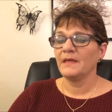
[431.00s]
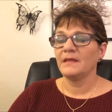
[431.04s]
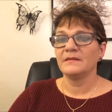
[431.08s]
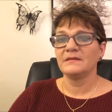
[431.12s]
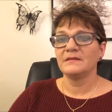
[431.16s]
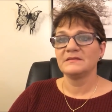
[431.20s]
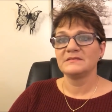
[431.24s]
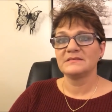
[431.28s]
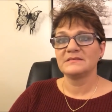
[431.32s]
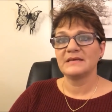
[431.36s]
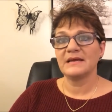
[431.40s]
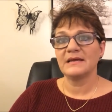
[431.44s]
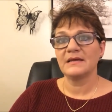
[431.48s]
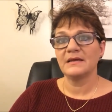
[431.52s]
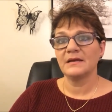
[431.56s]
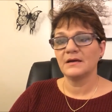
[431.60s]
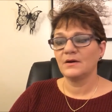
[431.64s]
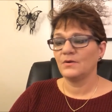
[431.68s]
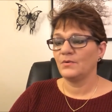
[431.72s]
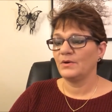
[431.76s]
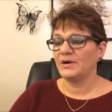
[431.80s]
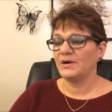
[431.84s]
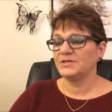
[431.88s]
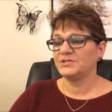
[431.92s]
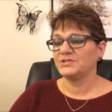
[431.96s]
The second
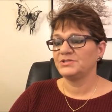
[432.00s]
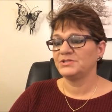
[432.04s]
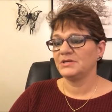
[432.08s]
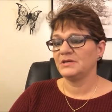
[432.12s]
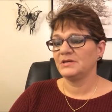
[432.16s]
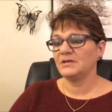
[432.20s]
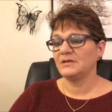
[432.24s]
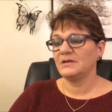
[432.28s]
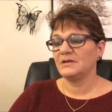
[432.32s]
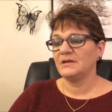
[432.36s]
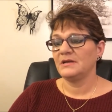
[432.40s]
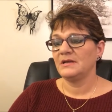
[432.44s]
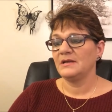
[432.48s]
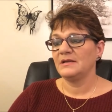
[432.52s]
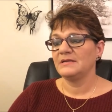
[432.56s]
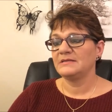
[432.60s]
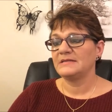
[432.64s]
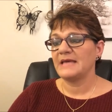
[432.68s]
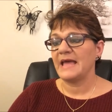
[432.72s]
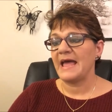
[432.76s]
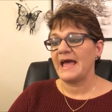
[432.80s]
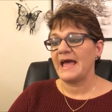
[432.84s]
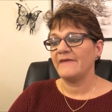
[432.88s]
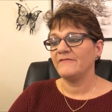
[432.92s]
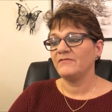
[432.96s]
question is,
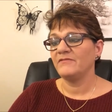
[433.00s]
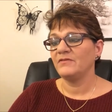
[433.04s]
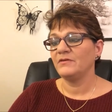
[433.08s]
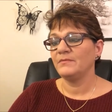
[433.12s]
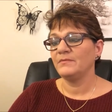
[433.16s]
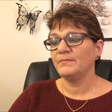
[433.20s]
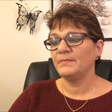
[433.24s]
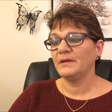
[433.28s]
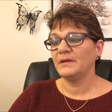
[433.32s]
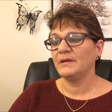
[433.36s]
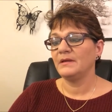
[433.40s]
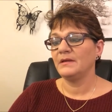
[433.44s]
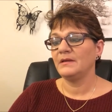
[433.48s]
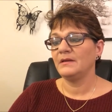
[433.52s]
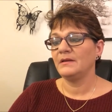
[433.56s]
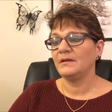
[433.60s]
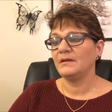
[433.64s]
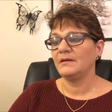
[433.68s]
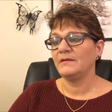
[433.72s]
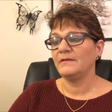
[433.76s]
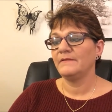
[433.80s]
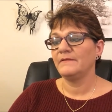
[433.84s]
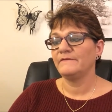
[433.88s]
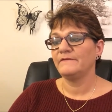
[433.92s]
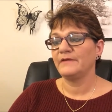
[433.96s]
have you
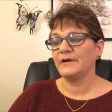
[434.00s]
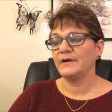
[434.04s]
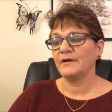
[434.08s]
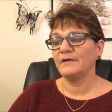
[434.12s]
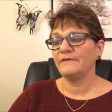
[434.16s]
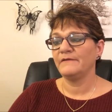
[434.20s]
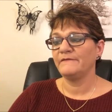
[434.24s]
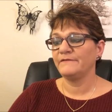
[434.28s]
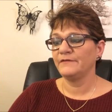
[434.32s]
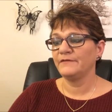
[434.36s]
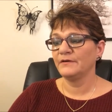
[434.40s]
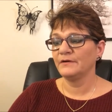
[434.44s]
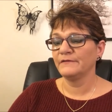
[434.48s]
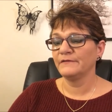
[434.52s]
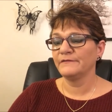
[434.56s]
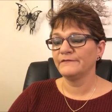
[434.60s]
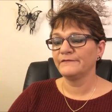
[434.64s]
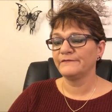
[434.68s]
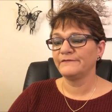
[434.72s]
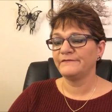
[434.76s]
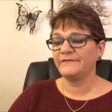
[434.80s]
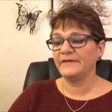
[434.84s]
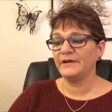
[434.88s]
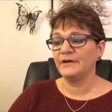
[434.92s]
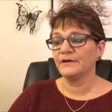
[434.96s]
been very
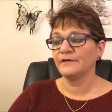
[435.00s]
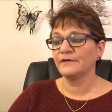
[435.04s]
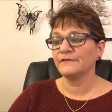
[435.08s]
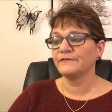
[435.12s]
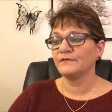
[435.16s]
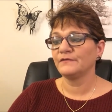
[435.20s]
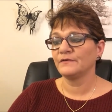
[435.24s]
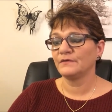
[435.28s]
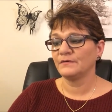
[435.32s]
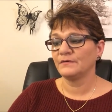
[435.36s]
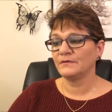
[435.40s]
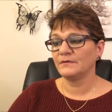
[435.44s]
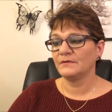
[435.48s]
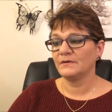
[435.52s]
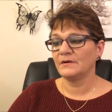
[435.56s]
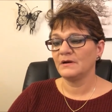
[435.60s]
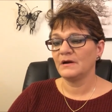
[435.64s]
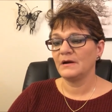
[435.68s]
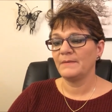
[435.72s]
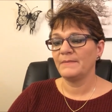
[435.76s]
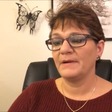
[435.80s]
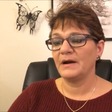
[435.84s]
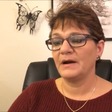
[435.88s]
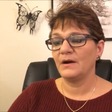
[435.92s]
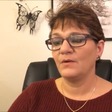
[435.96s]
fearful
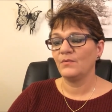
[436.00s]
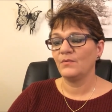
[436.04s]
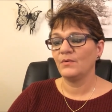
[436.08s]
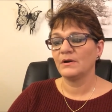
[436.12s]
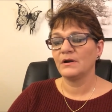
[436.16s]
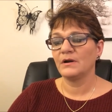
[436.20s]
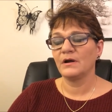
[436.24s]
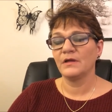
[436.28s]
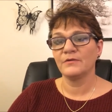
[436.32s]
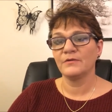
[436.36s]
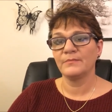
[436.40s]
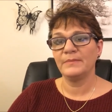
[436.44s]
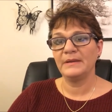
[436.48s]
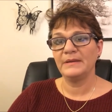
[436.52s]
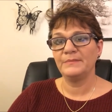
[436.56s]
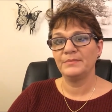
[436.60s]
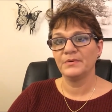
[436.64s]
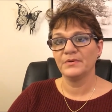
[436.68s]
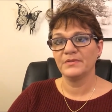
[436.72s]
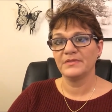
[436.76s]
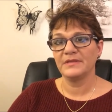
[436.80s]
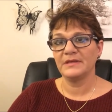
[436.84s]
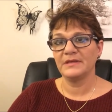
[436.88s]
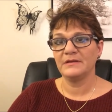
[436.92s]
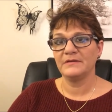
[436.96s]
about what other
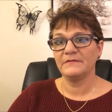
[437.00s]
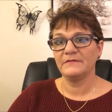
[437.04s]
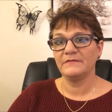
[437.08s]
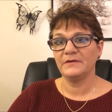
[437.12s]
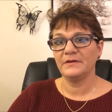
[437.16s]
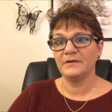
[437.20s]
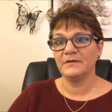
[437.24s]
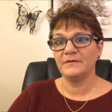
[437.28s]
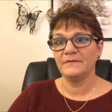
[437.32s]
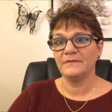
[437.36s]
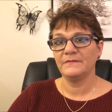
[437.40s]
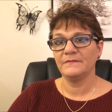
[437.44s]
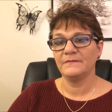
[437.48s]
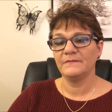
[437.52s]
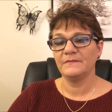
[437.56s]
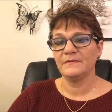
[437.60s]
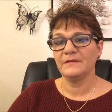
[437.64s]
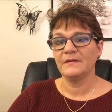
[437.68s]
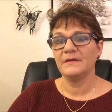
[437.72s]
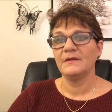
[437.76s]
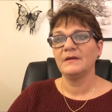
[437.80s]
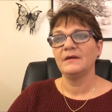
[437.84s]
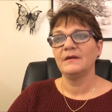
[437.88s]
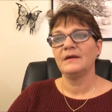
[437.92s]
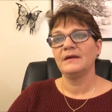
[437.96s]
people think of you?
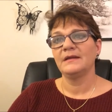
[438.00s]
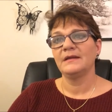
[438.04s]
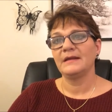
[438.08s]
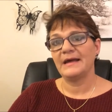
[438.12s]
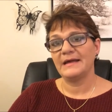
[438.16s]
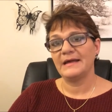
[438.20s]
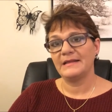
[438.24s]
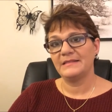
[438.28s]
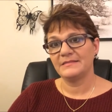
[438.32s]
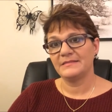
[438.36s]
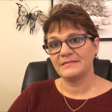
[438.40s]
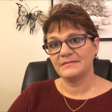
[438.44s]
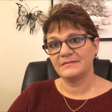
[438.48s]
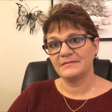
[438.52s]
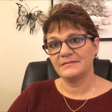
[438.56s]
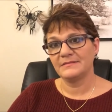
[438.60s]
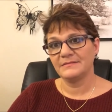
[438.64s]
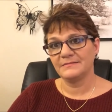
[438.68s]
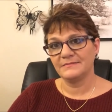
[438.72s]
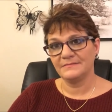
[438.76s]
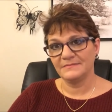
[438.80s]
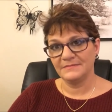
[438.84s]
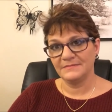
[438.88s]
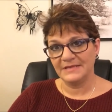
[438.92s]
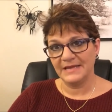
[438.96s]
And
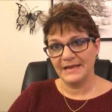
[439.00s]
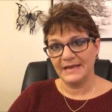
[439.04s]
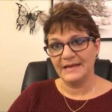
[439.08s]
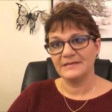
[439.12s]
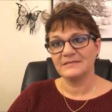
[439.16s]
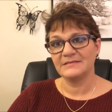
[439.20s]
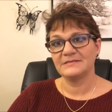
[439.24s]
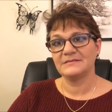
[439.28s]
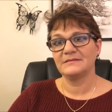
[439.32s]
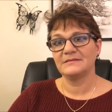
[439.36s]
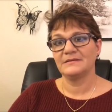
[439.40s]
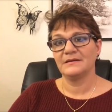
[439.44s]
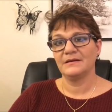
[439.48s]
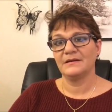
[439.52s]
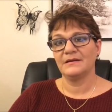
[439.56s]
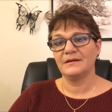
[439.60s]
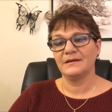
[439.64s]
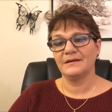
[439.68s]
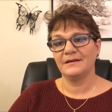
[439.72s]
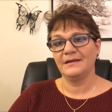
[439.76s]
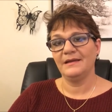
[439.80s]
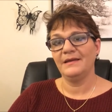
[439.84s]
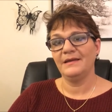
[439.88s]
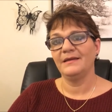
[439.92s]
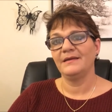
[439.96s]
yes,
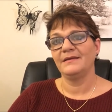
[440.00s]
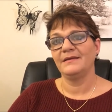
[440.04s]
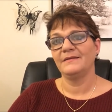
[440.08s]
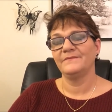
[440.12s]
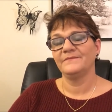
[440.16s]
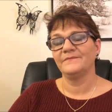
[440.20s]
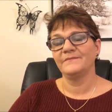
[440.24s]
again,